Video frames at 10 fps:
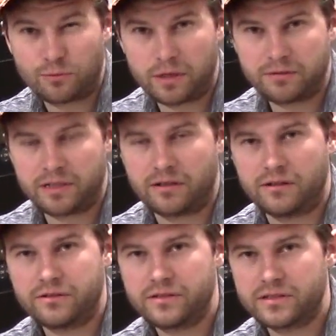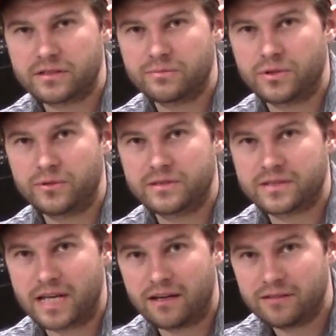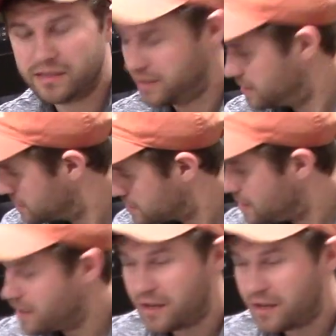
welding all of these components solid is